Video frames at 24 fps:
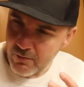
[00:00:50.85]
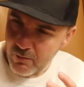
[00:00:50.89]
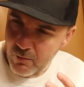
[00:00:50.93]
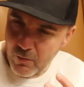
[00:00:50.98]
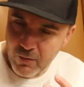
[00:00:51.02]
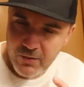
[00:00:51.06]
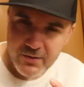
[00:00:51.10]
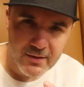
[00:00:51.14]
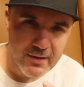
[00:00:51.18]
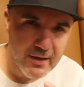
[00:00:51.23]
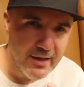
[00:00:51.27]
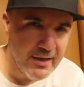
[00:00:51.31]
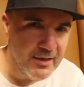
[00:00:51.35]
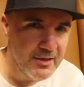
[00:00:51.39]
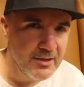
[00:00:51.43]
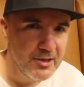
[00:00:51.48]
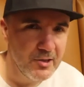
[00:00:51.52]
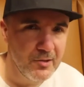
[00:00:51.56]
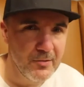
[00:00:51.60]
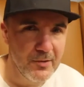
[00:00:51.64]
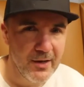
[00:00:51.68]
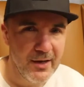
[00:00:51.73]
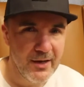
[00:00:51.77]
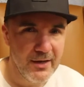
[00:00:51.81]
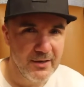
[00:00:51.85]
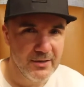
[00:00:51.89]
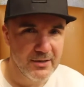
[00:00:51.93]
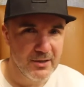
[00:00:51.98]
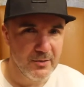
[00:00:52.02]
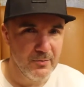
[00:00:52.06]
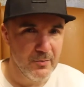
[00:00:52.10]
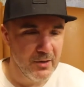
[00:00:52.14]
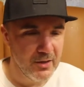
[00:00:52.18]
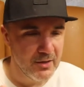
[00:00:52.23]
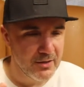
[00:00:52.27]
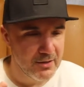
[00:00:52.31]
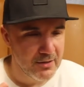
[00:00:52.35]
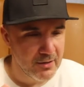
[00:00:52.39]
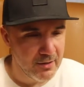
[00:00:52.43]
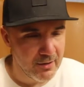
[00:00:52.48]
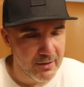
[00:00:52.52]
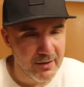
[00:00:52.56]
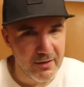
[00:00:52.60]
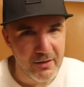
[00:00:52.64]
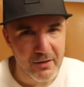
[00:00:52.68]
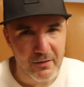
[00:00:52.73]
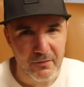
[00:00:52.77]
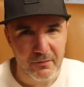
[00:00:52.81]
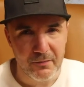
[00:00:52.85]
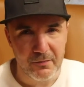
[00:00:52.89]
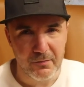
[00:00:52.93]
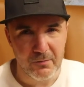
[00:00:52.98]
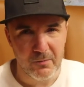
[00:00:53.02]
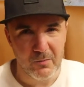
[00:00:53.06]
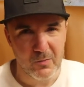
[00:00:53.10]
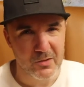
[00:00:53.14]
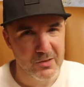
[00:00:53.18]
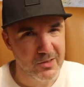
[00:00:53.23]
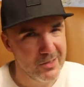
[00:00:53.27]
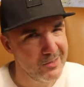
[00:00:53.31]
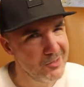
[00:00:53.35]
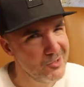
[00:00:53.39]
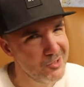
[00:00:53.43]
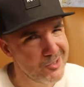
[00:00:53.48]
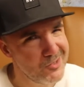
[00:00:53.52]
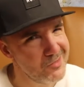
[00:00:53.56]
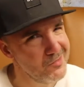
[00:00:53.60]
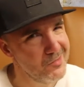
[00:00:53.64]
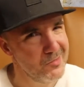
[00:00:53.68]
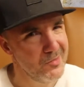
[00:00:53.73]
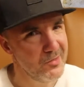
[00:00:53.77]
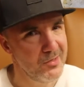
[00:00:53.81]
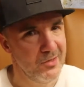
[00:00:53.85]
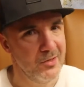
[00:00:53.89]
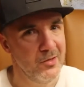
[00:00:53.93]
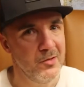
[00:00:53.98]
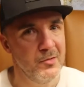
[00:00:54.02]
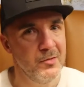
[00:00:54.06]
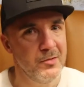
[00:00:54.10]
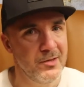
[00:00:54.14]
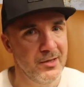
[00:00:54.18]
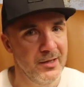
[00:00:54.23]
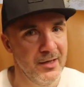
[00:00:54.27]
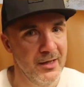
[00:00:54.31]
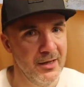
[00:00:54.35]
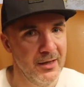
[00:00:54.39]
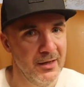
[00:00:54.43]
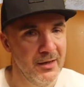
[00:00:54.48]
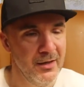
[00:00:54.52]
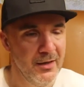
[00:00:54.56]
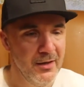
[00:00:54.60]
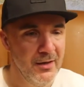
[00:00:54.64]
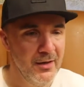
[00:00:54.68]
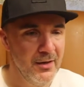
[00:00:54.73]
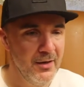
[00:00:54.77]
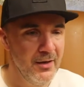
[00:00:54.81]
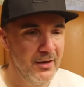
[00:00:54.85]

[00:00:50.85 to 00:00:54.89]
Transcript: wasn't integrating so much, kind of was unsure of the whole thing.